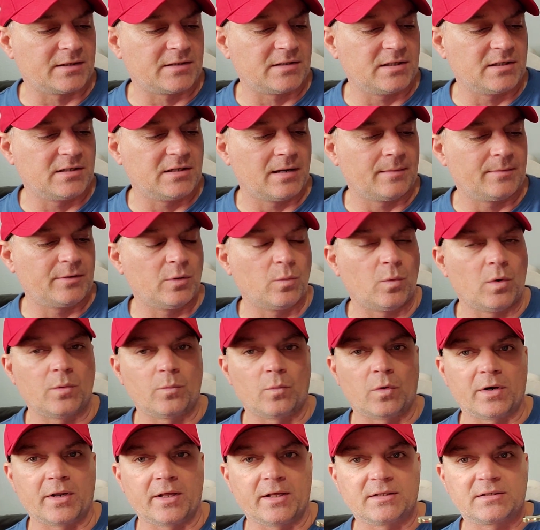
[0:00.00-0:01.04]

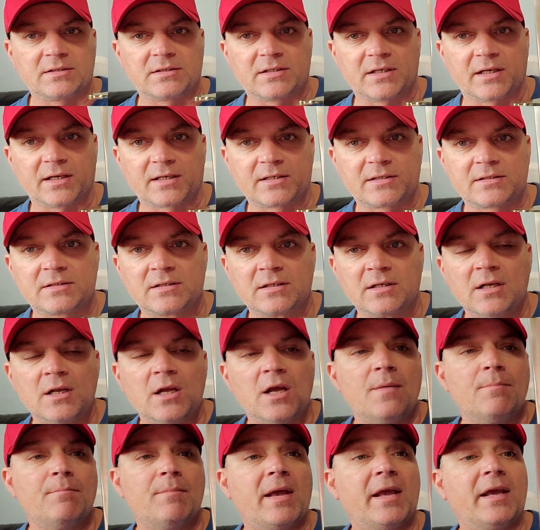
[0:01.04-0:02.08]
TW1186,
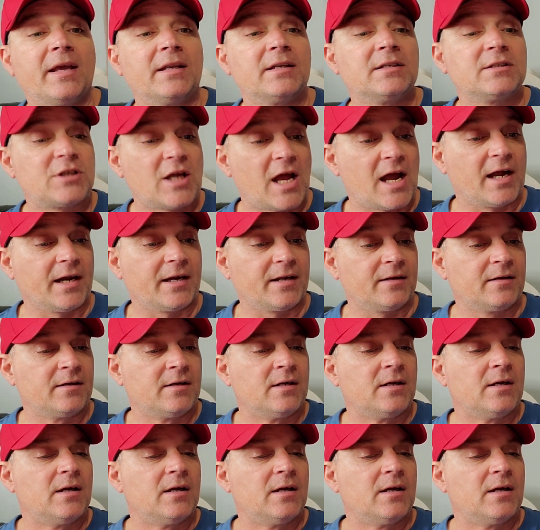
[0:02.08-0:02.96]
made in China.